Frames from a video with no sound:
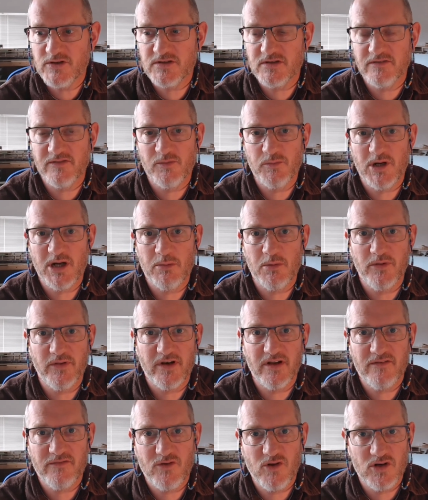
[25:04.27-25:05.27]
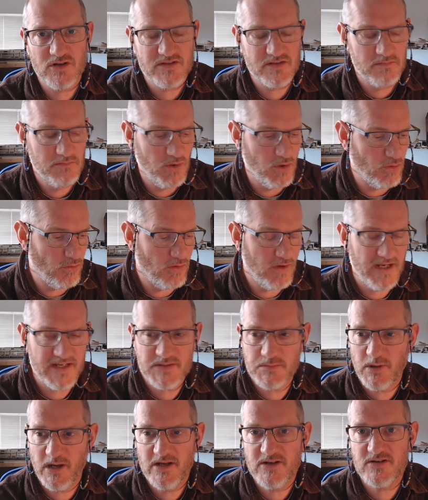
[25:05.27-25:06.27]
of the Bible that I've got, more or less
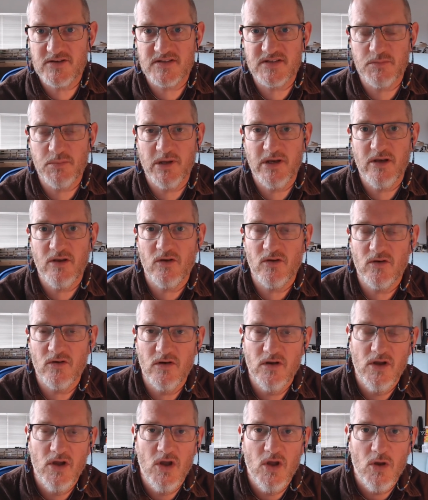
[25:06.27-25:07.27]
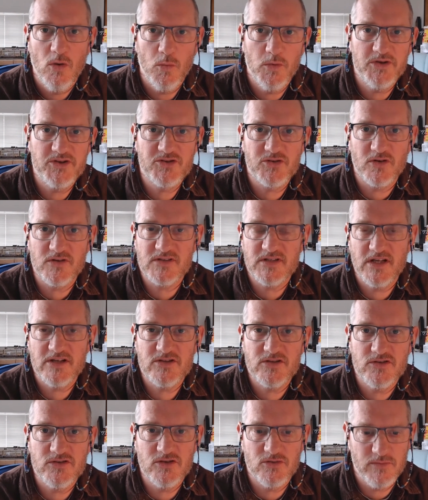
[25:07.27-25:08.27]
pages depending on which
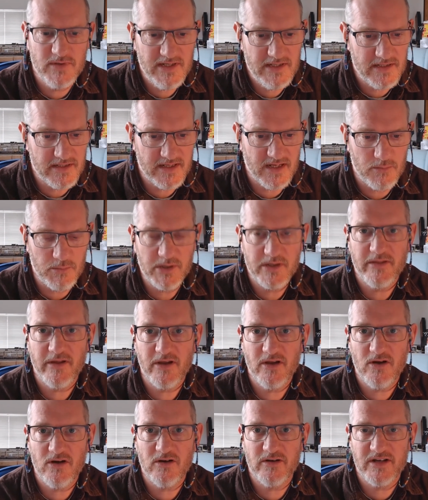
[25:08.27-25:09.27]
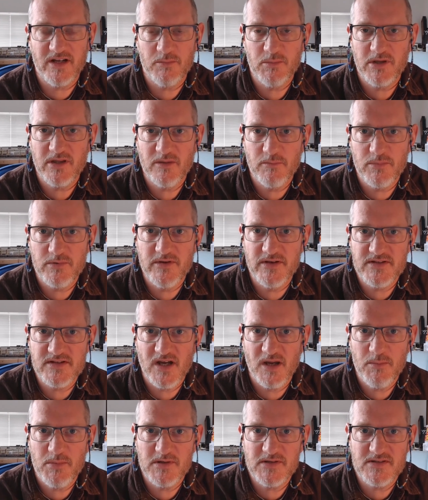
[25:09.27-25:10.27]
translations you read and how big they are and how big the
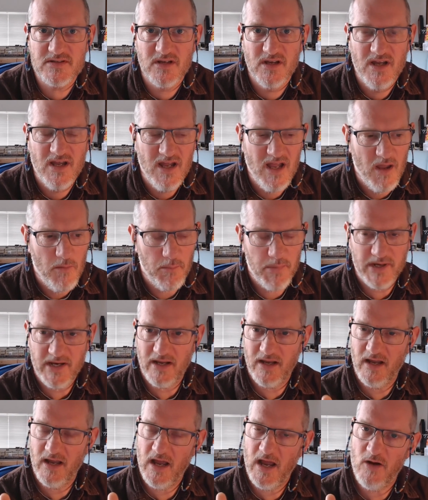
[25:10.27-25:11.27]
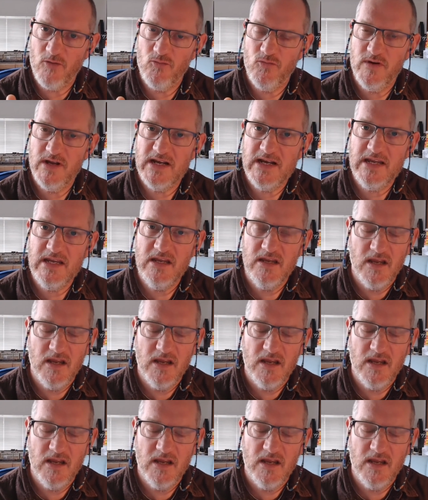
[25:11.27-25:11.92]
type is. But a really